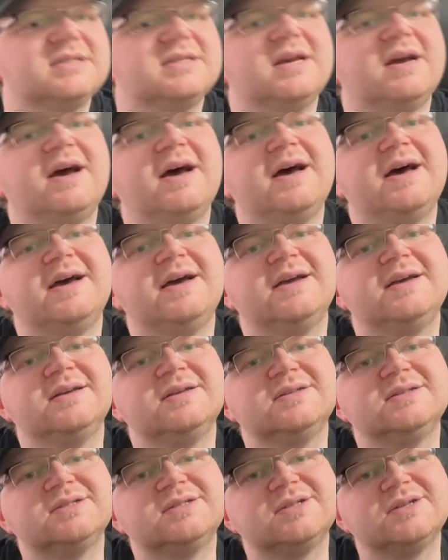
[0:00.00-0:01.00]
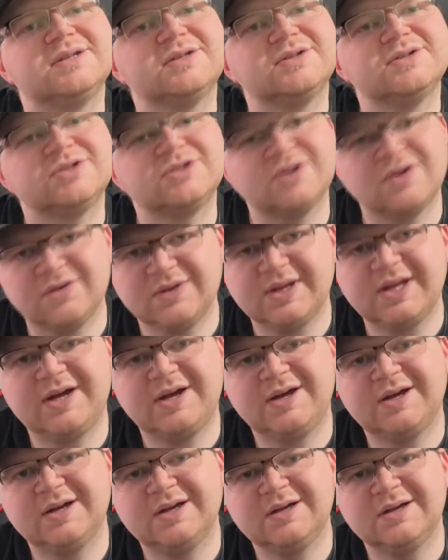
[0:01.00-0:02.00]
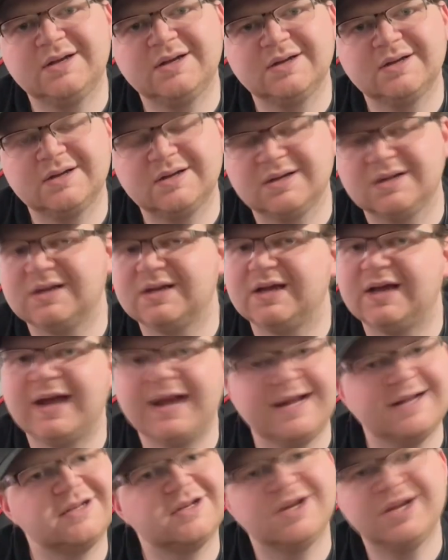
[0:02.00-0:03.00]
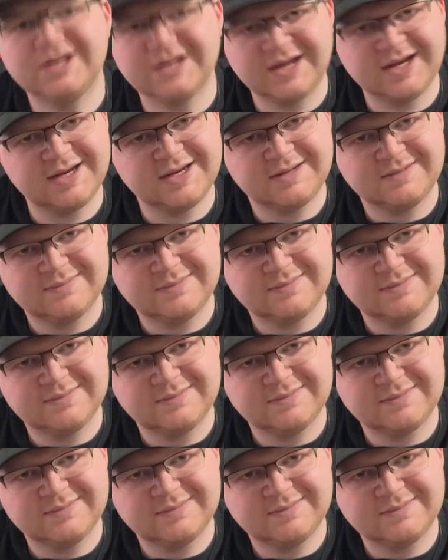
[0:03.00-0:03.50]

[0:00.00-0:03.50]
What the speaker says: guys, so long, and good night.